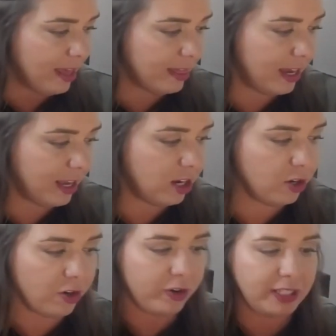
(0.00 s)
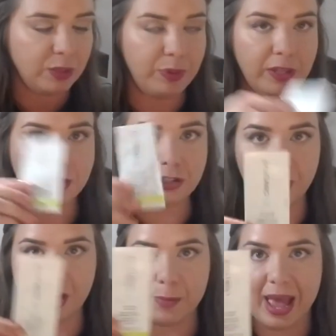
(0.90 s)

Then you're going to put the charcoal